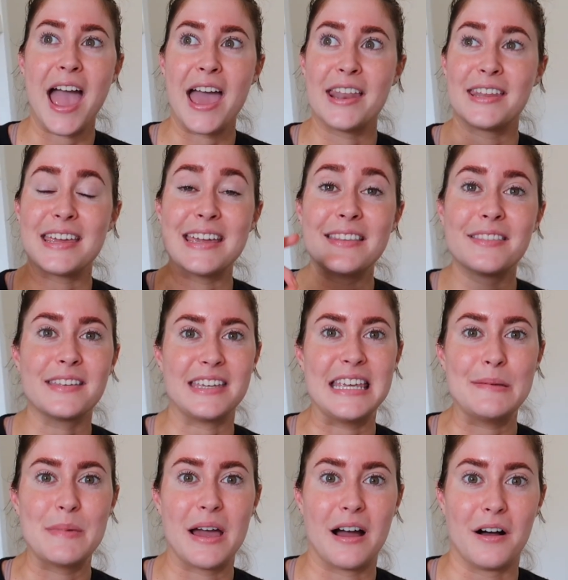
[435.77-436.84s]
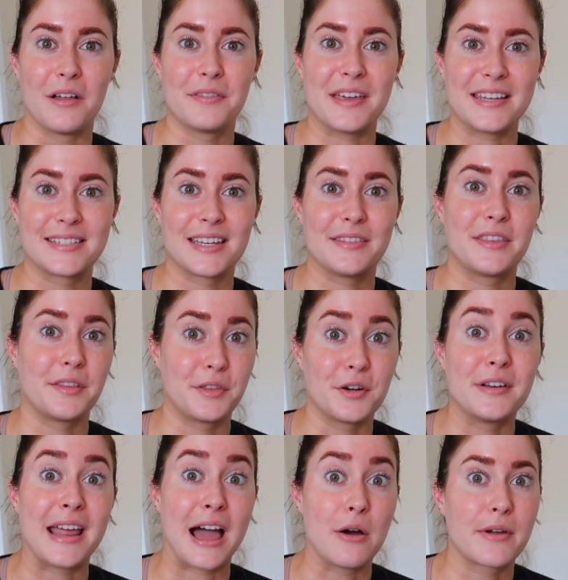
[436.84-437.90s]
And in the email they said that
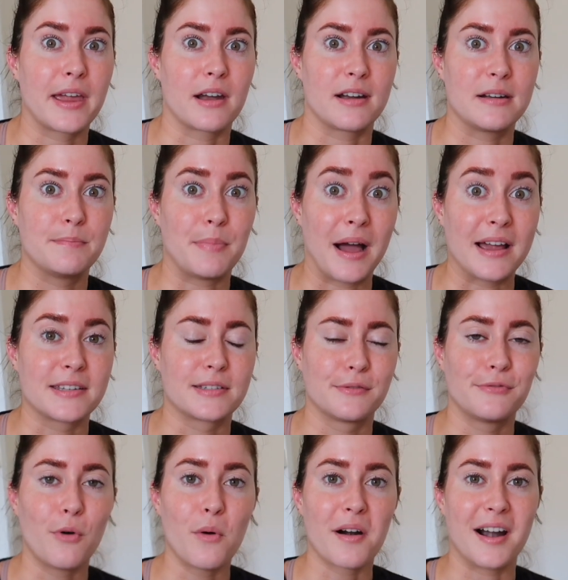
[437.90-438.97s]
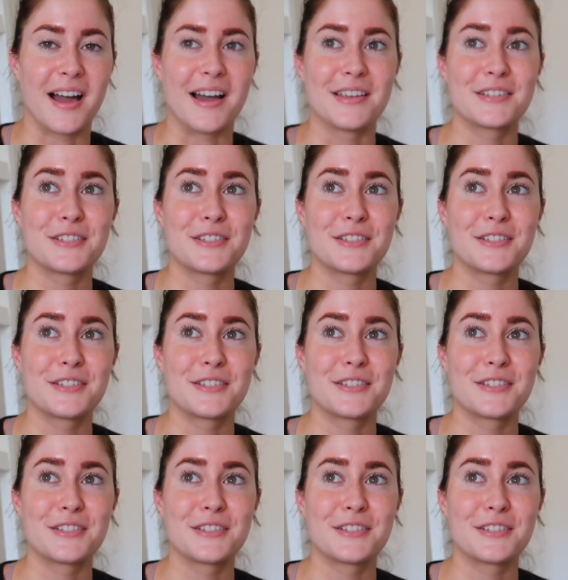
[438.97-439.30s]
they're now carried by Sephora.